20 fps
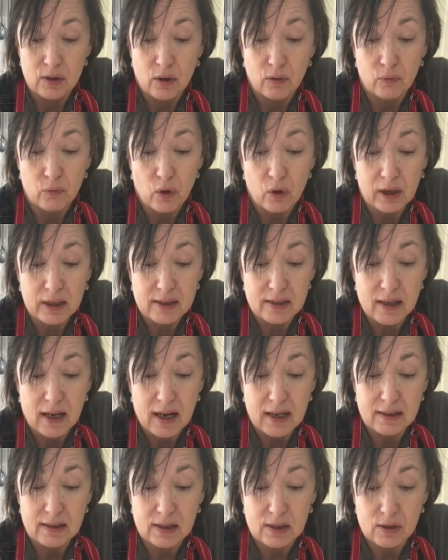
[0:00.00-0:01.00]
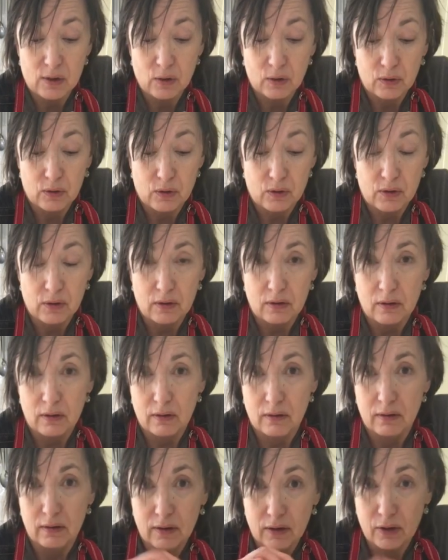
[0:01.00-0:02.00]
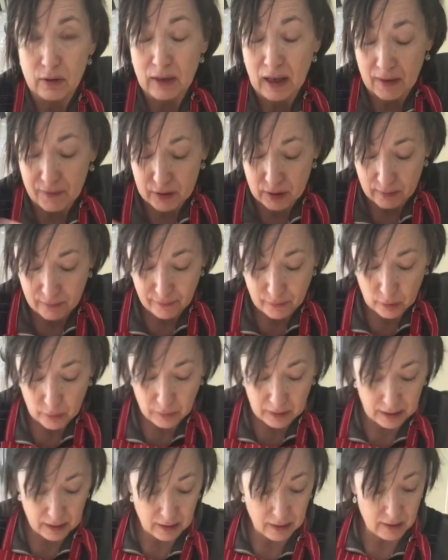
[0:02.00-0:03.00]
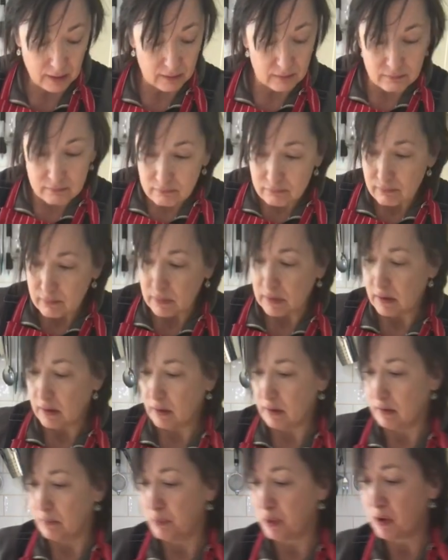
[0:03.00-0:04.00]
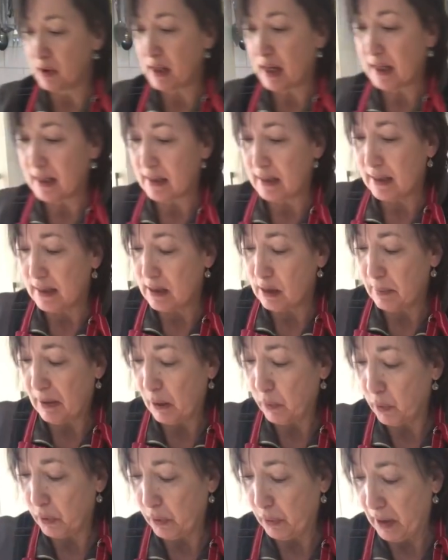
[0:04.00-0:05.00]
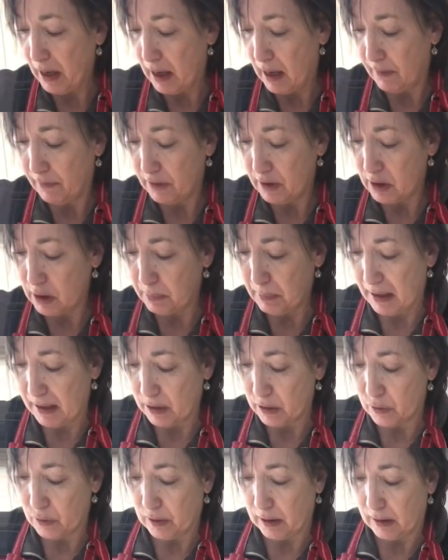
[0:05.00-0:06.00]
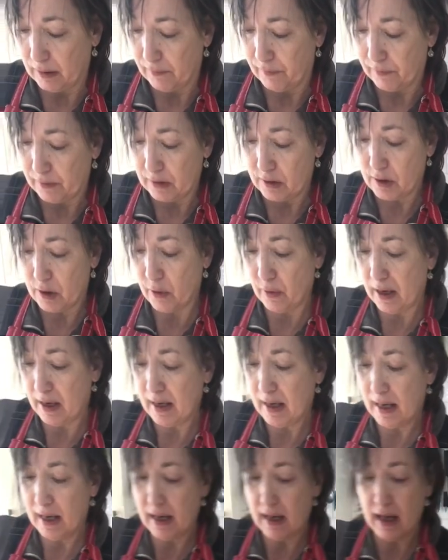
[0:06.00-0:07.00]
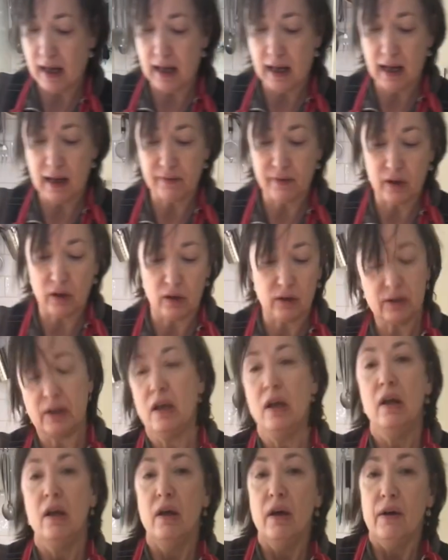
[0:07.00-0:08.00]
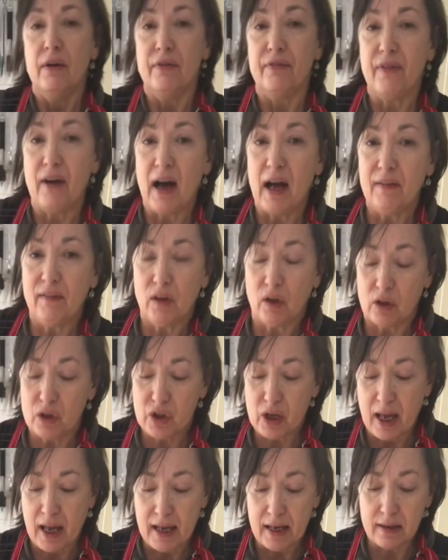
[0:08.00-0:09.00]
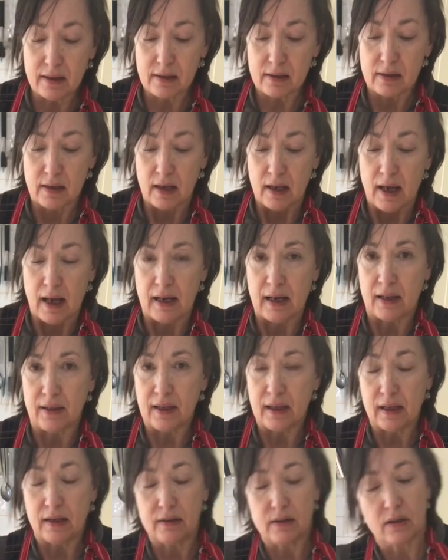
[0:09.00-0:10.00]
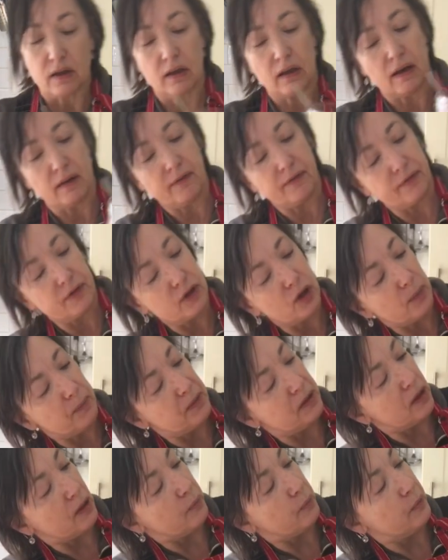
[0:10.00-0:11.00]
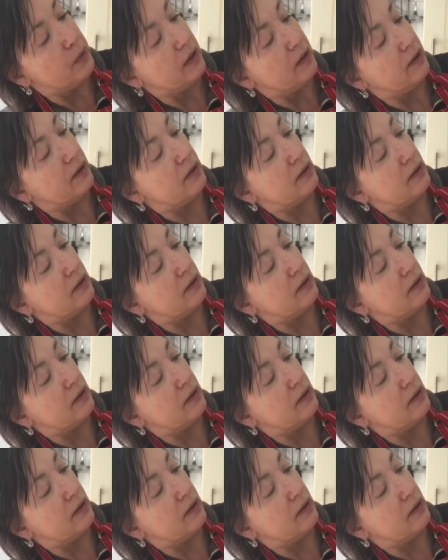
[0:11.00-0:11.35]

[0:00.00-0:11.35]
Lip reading: rocket science. It's not. You don't have to follow it precisely. It's about what you have. This is pantry. So in here I have got 5 large eggs, and I think I've topped it up with